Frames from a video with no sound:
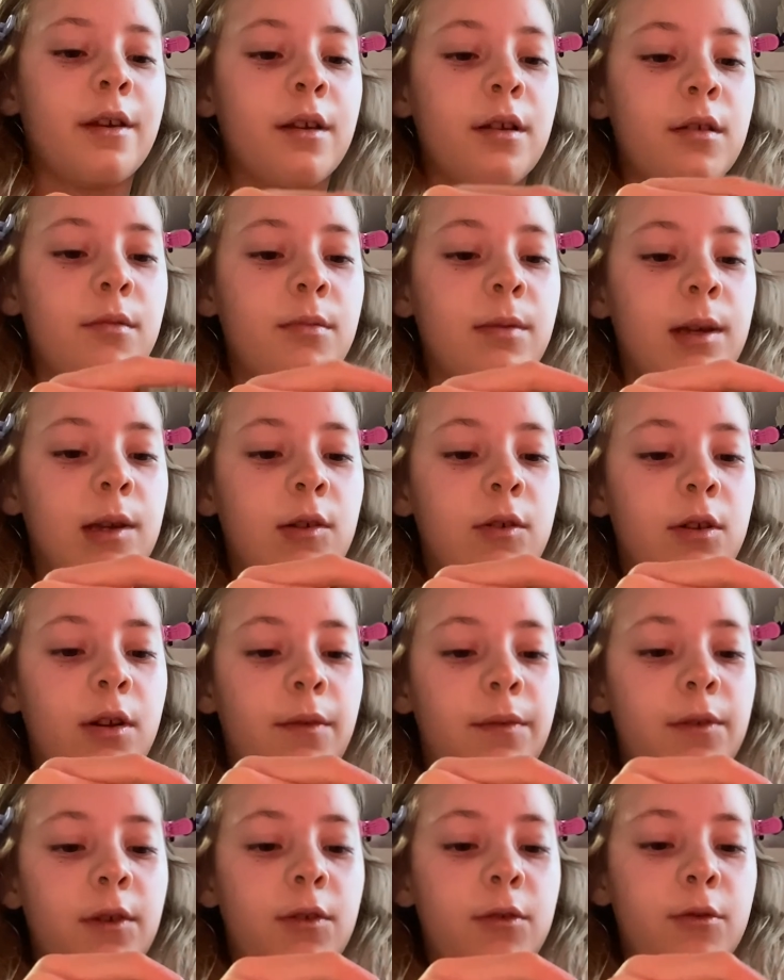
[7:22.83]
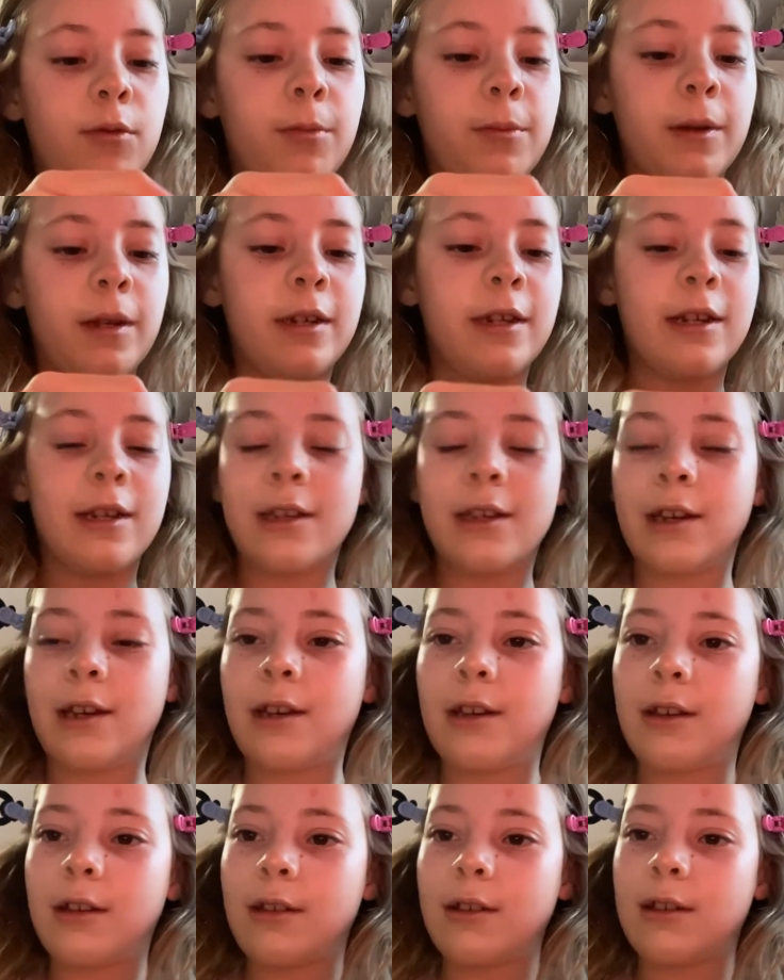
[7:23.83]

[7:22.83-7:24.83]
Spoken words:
Oh my god, I've not opened it yet.